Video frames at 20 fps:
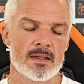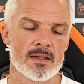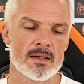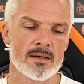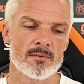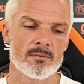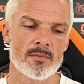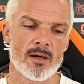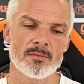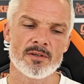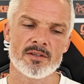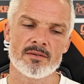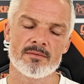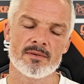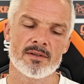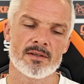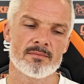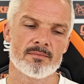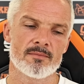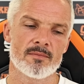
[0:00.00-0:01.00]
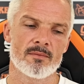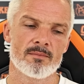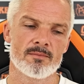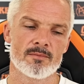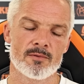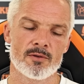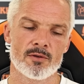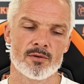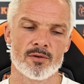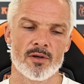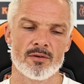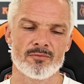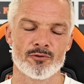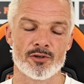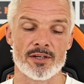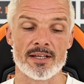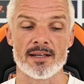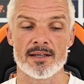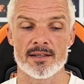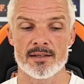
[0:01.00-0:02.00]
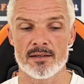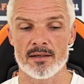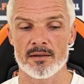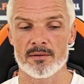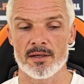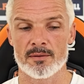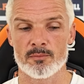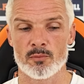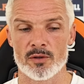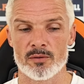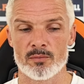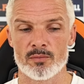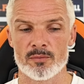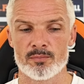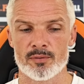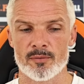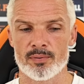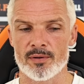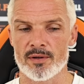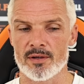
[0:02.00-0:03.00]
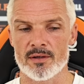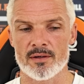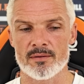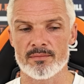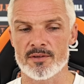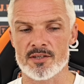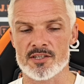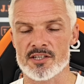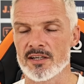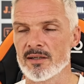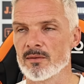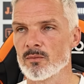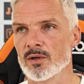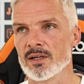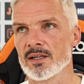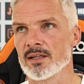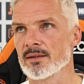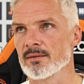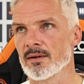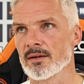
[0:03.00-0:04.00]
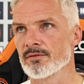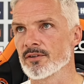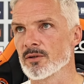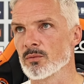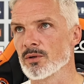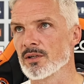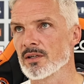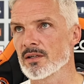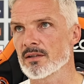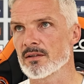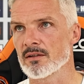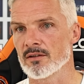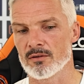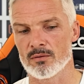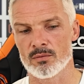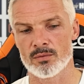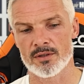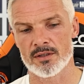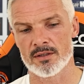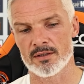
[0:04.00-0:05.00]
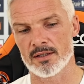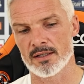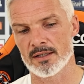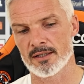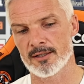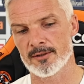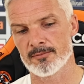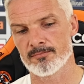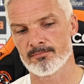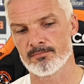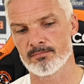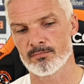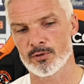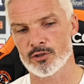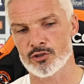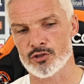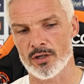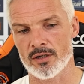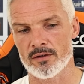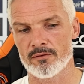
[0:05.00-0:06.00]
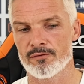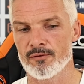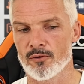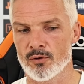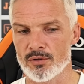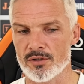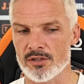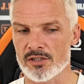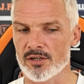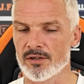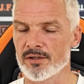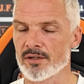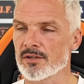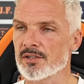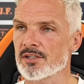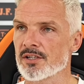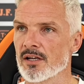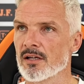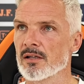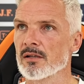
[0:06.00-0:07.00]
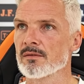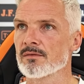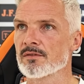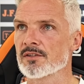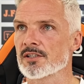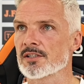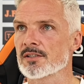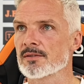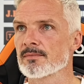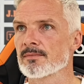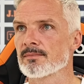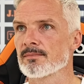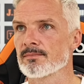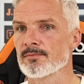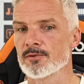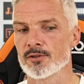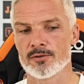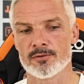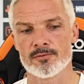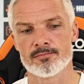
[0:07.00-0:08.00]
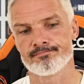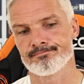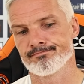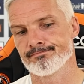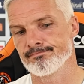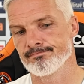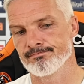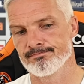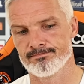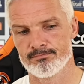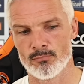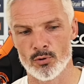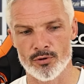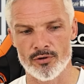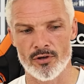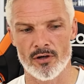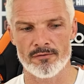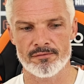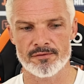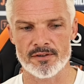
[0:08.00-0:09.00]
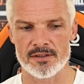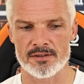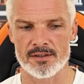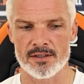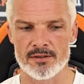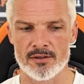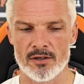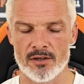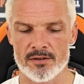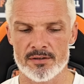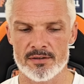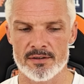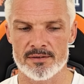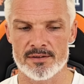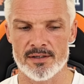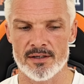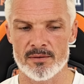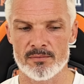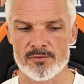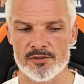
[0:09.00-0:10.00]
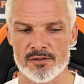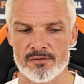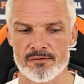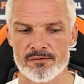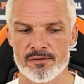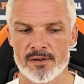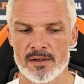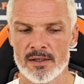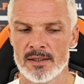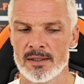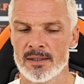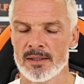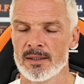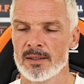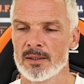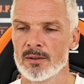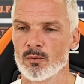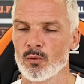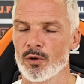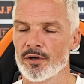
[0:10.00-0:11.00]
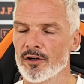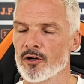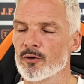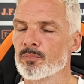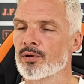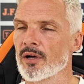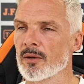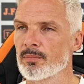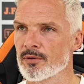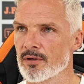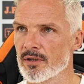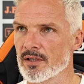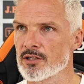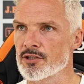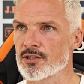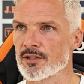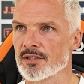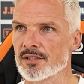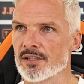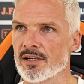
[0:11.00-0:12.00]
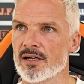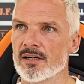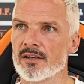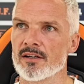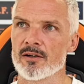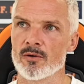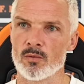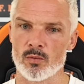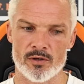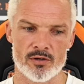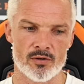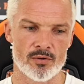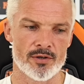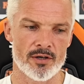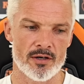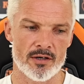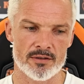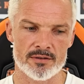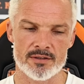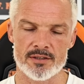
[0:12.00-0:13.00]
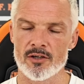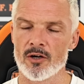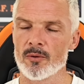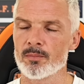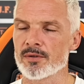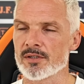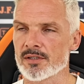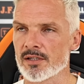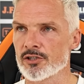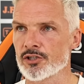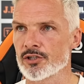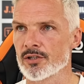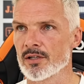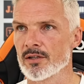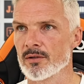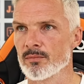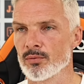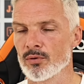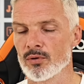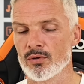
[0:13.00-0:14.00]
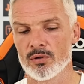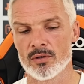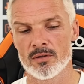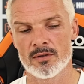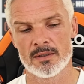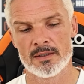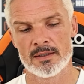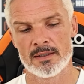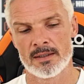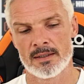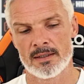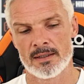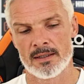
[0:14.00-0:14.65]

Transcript: I mean, you know, not really. We prepare the same way every week. You know, we try and focus on ourselves, you know, more often than not in terms of what our preparations are, how we're going to hurt the opposition in the ball.